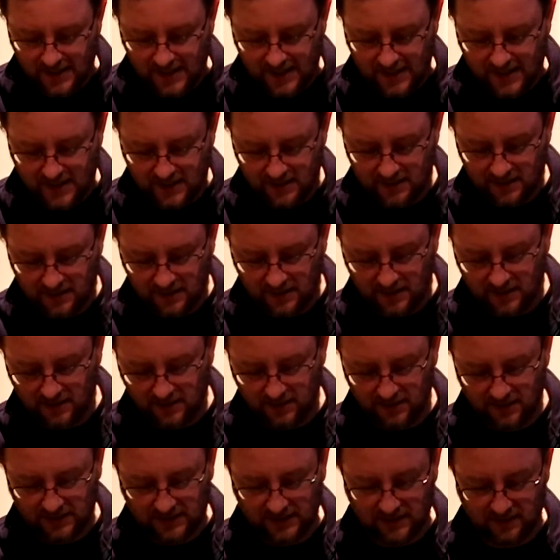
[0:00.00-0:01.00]
And
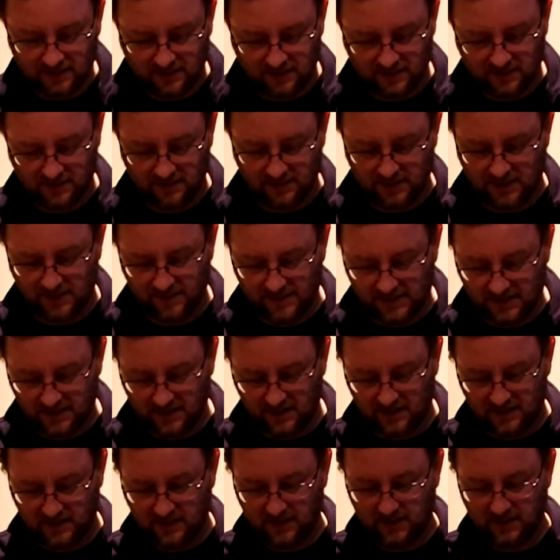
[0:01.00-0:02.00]

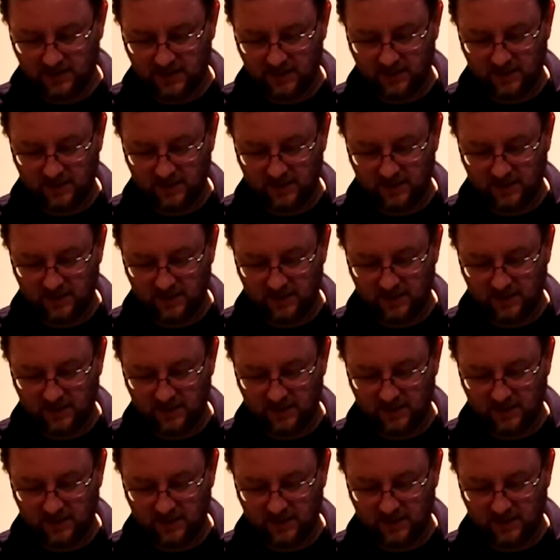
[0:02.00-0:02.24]
literally